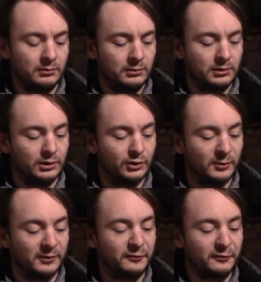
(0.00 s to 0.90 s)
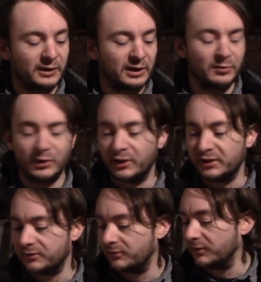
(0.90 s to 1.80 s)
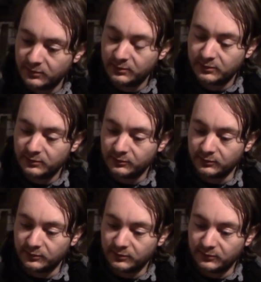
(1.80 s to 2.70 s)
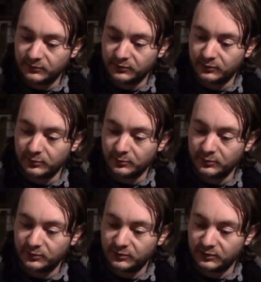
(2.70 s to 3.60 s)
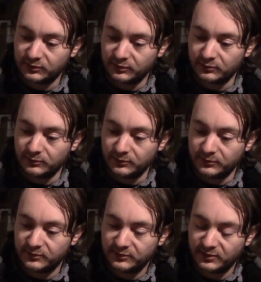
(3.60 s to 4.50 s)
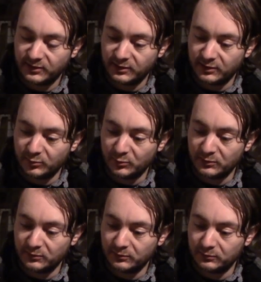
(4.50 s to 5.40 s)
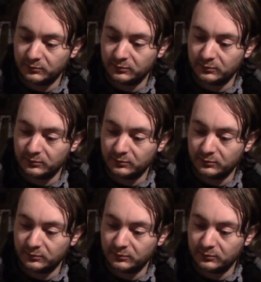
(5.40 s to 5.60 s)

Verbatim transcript: I'm losing my freaking mind. So 7 times 610 mil,